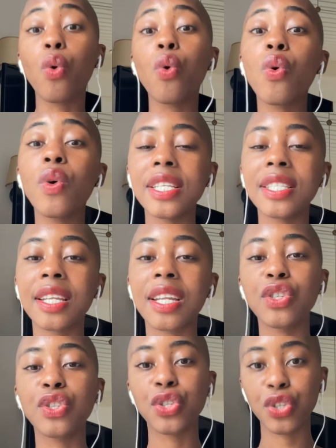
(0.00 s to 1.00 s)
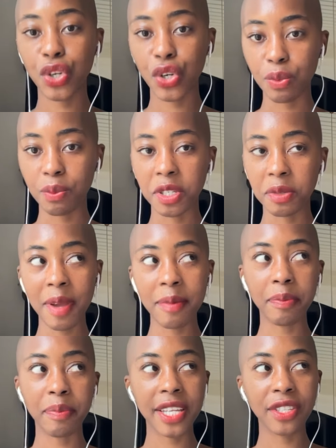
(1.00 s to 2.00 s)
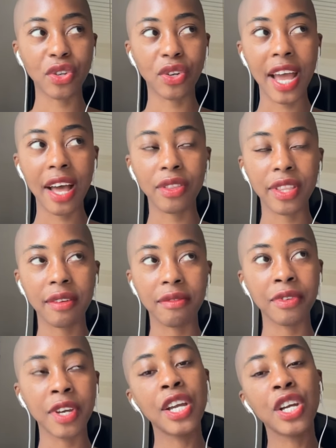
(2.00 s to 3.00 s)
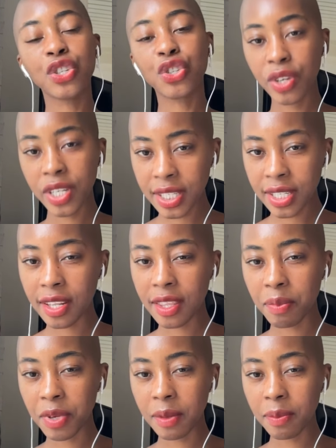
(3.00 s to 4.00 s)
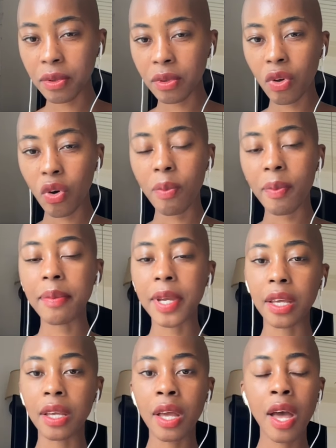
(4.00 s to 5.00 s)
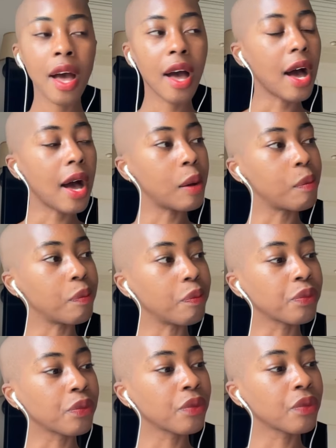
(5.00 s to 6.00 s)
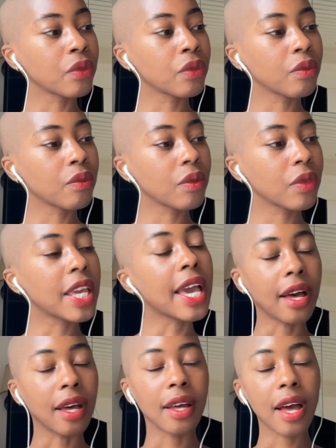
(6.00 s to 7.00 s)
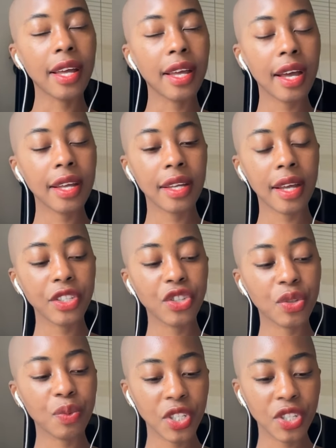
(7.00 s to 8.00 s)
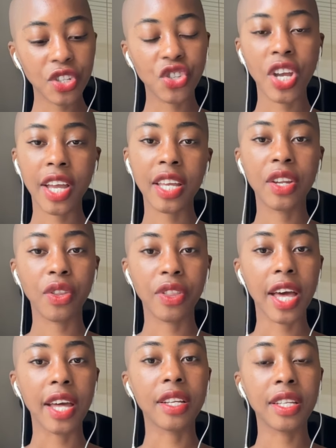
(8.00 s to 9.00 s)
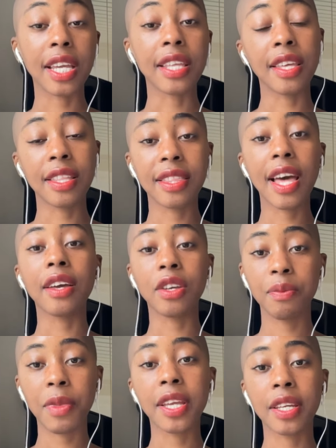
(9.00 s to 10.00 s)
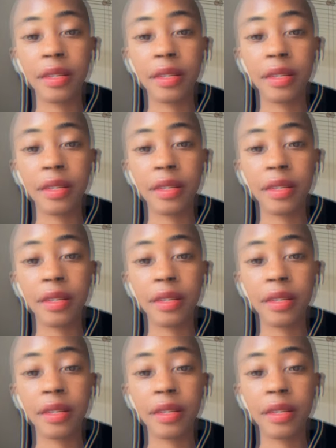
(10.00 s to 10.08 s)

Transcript: Or is it assumed, maybe based on how they've treated other people, or maybe, um, yeah, I, I, I just want to check in on that, because I think that could make a...